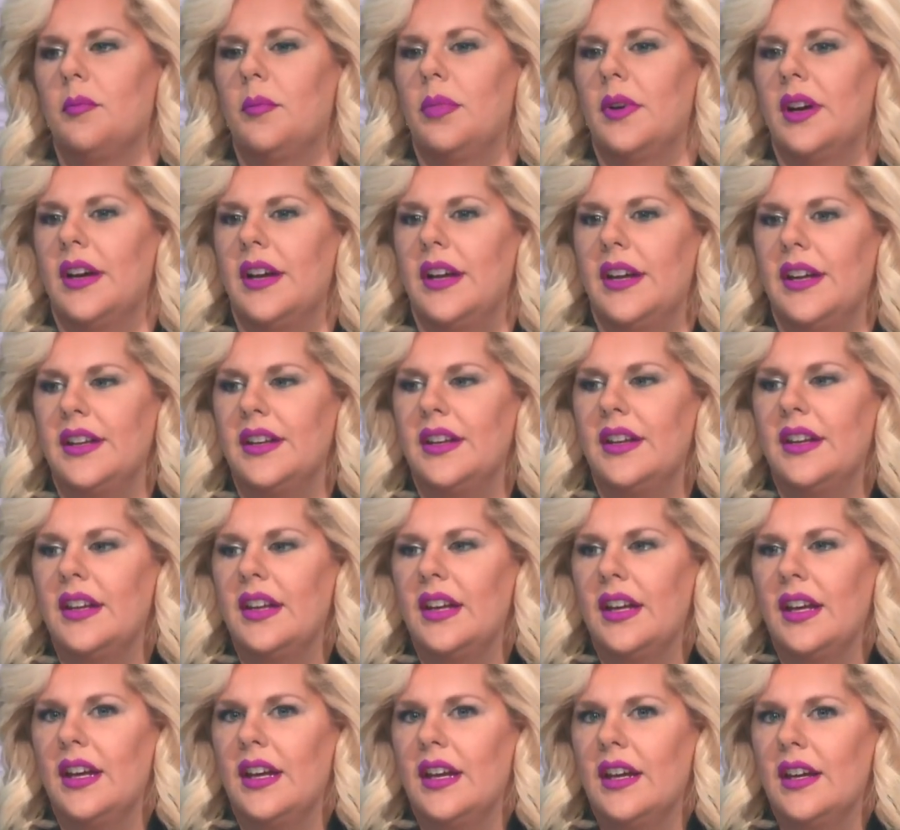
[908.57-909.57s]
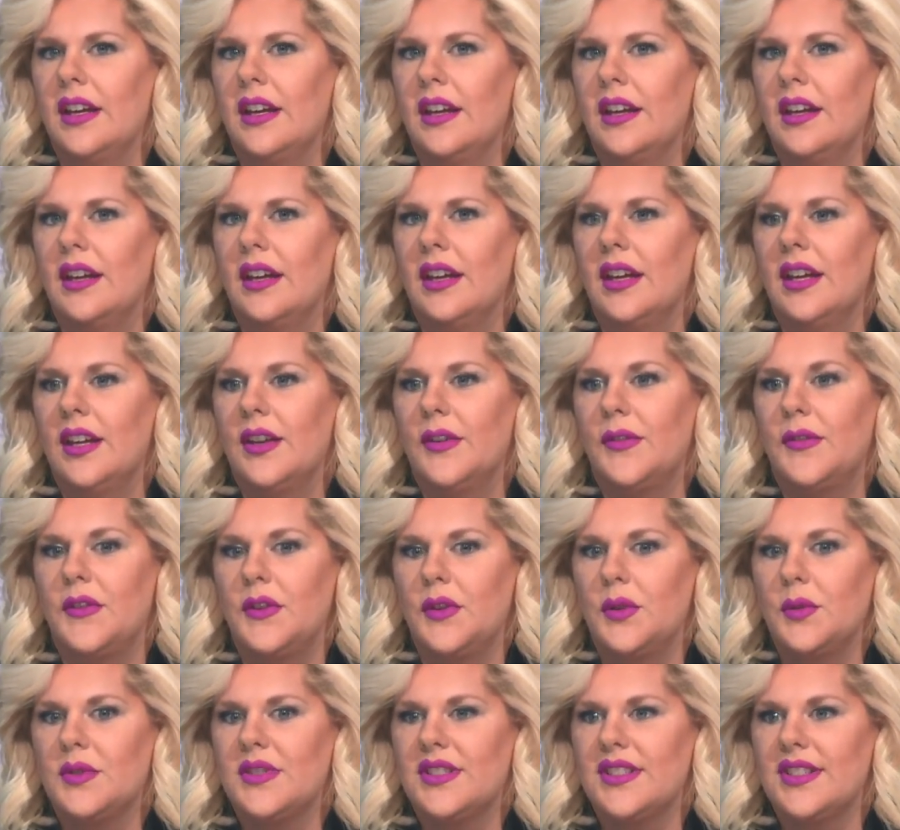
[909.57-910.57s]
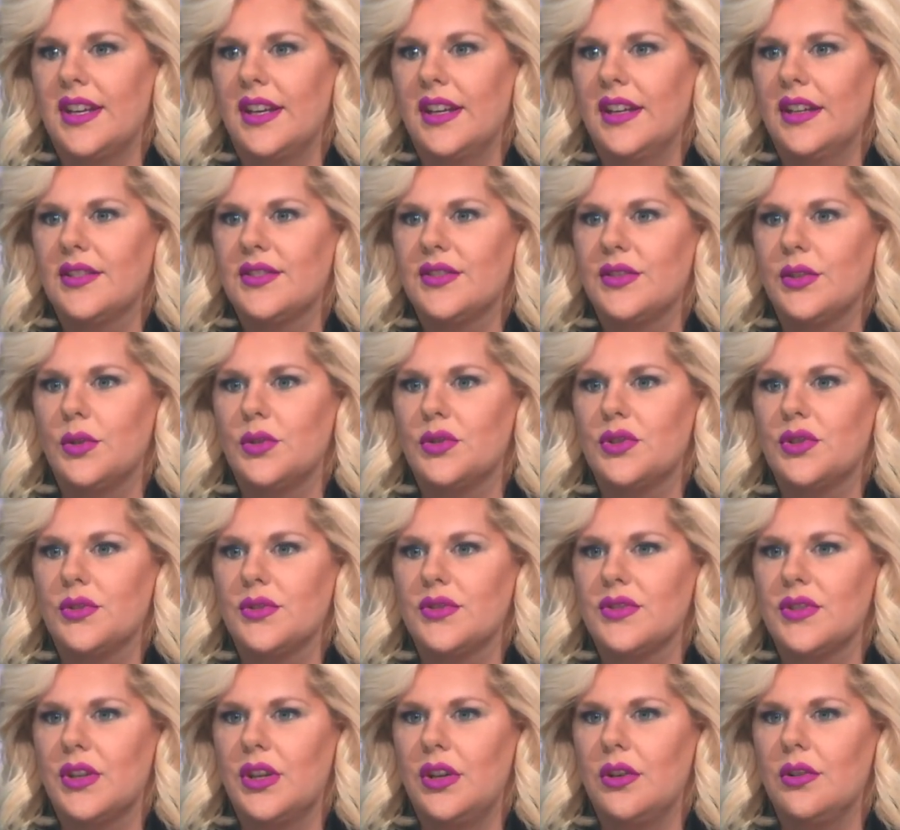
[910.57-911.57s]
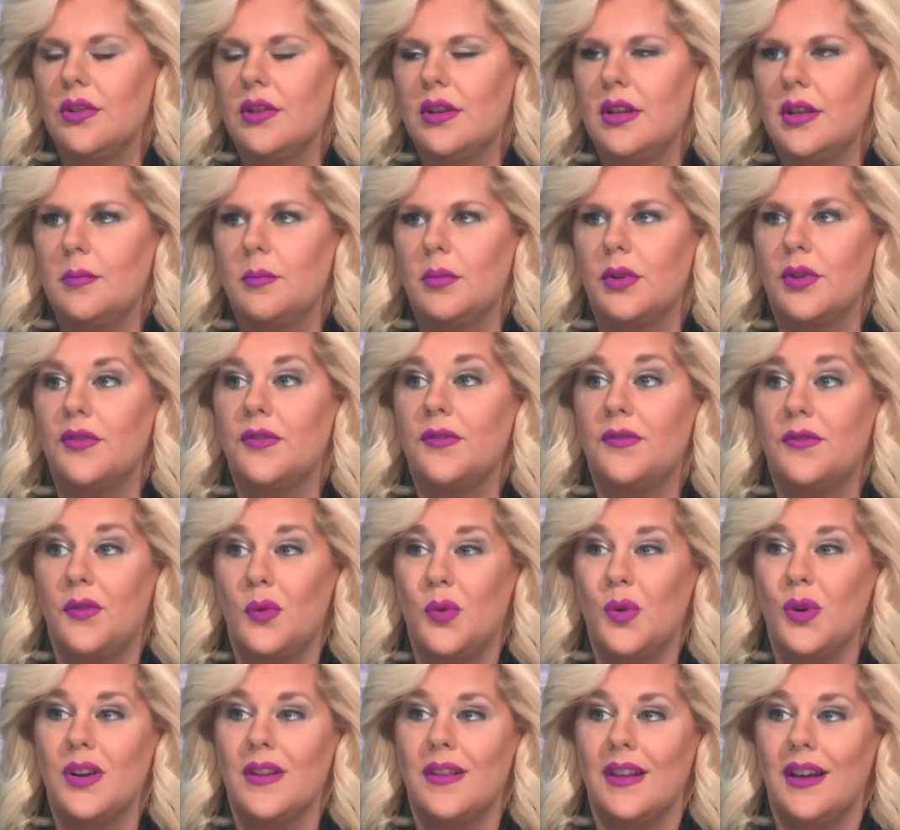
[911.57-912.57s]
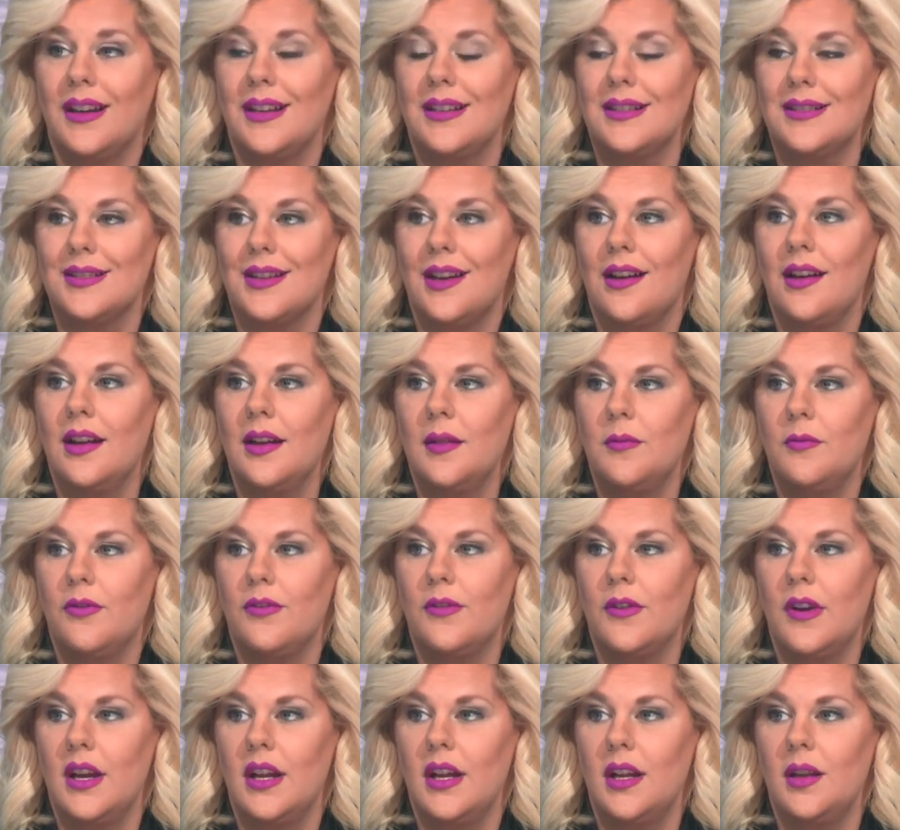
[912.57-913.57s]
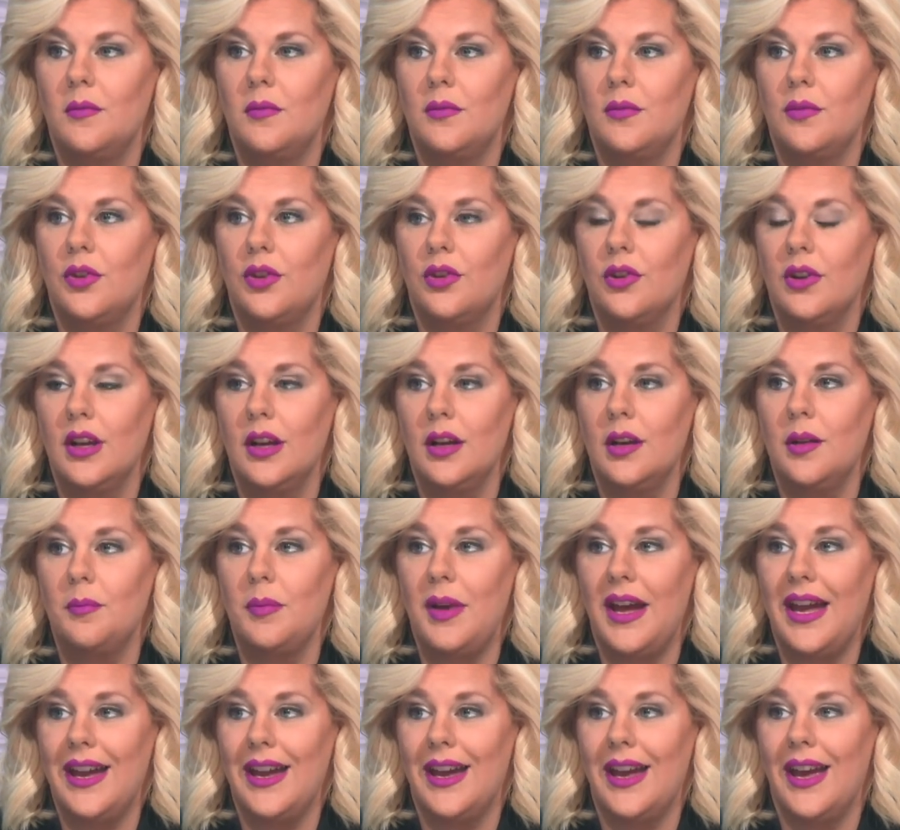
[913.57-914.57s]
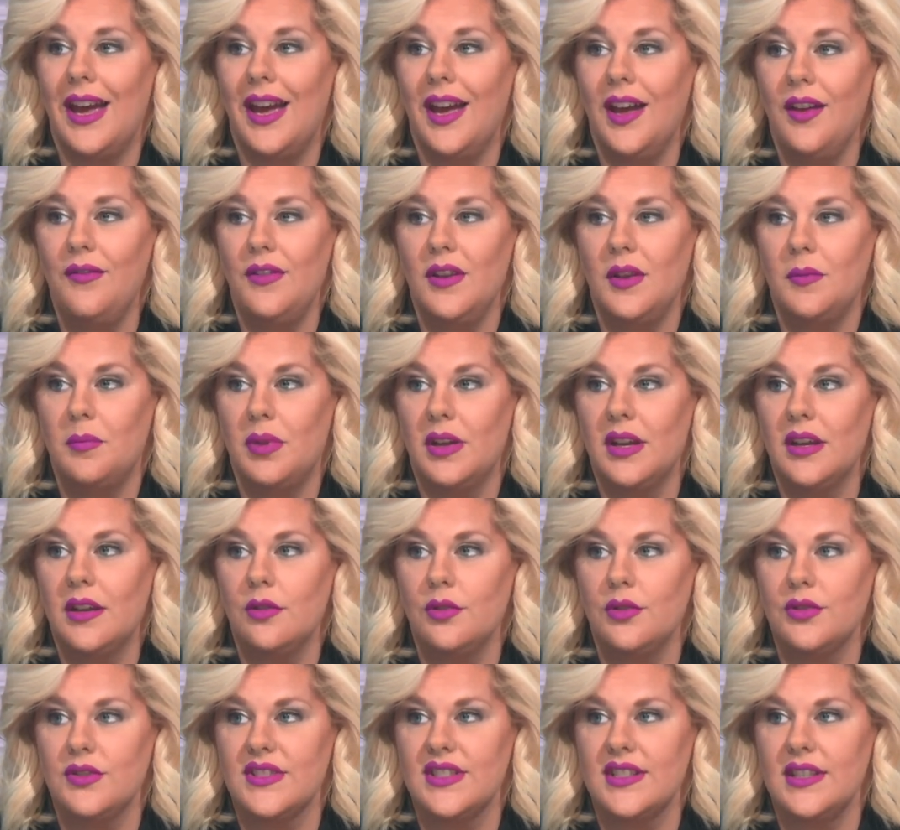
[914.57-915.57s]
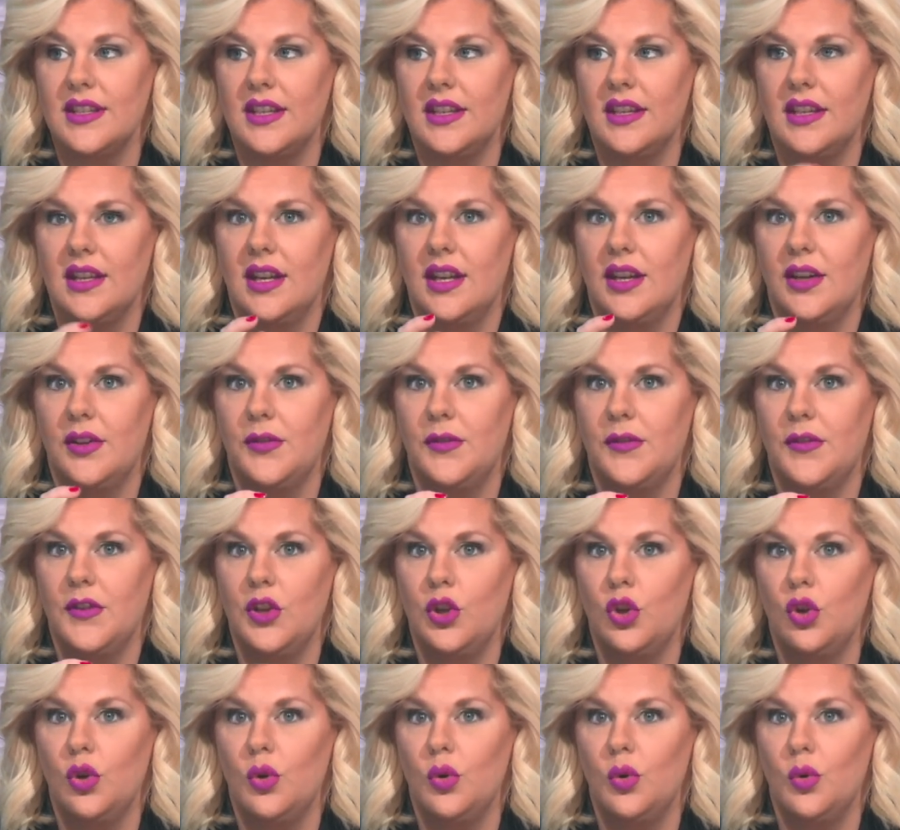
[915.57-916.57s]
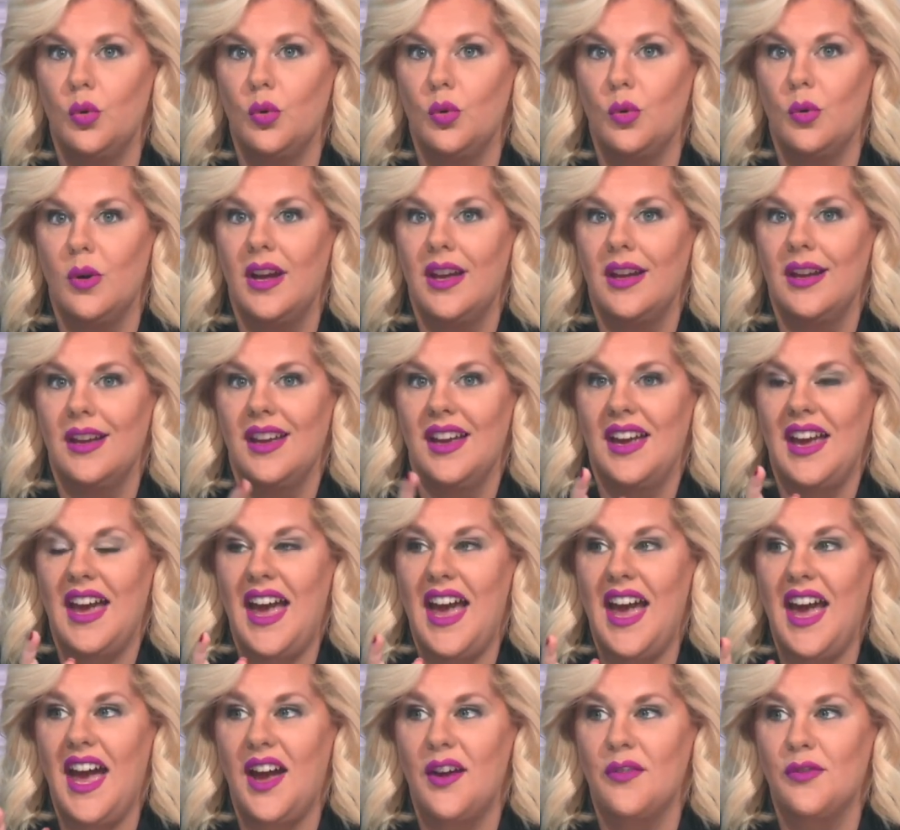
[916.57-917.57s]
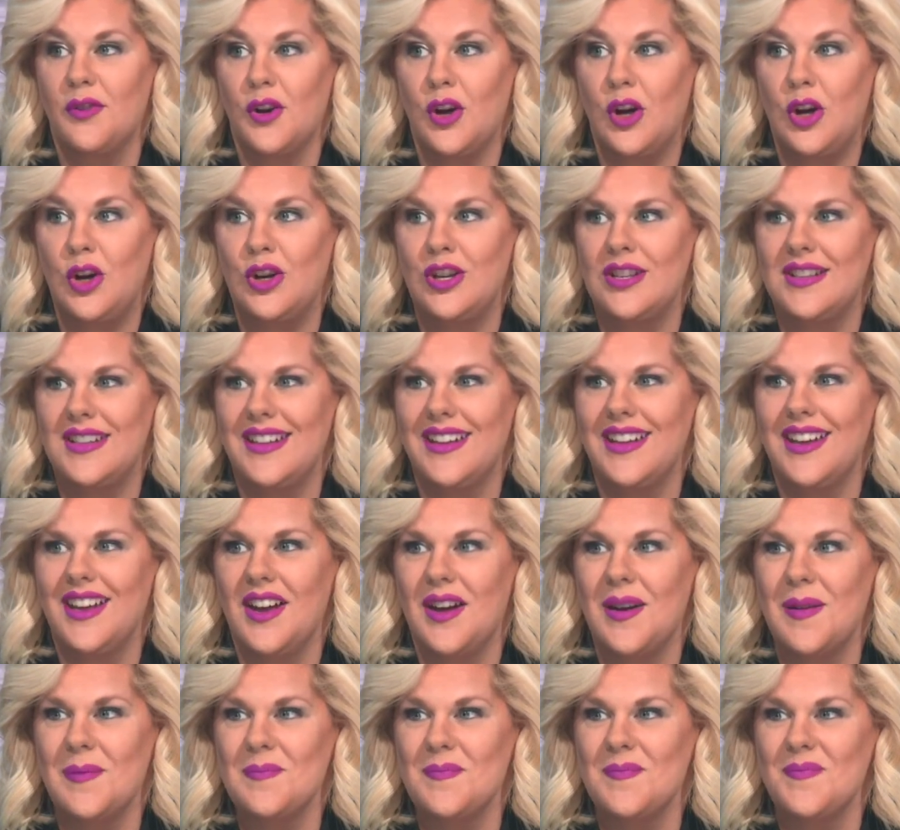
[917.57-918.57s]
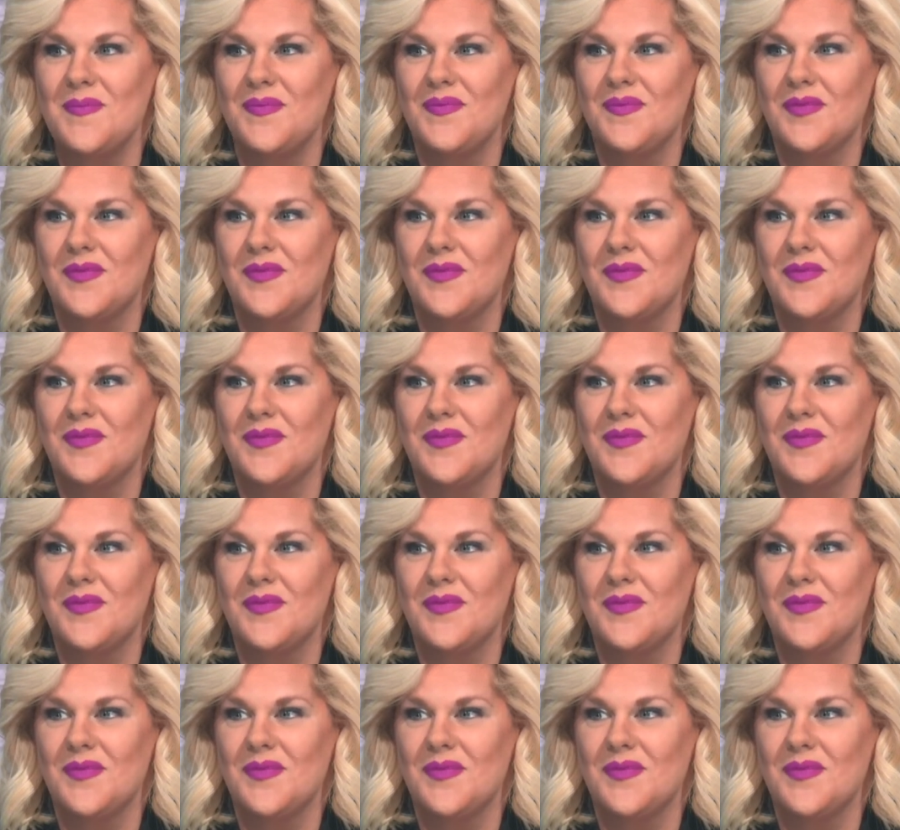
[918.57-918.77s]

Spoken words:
But if you take Social Security before that time frame, you're going to pay a heavy penalty if you have earned income.